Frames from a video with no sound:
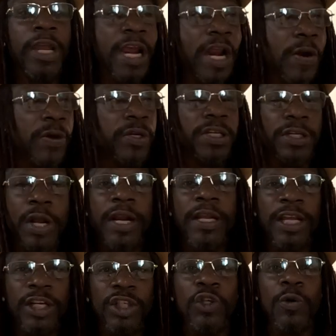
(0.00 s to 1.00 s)
ignorance is going
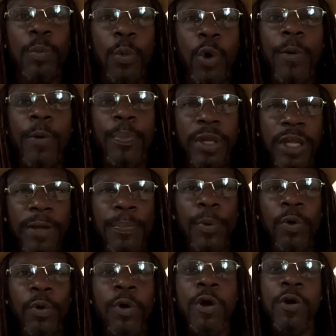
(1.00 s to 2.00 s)
to get you more
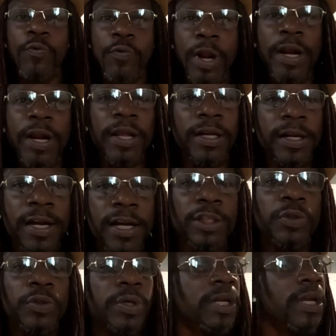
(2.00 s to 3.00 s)
people running the
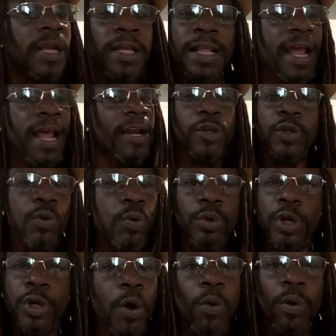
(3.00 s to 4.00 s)
country that
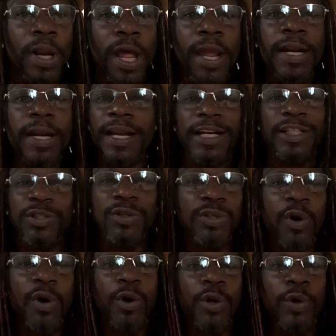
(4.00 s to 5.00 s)
you don't like, that
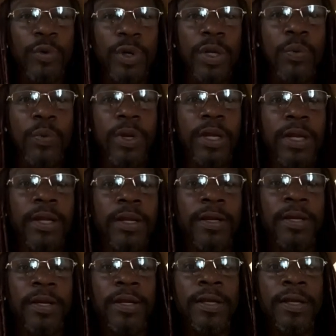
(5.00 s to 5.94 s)
you don't agree with.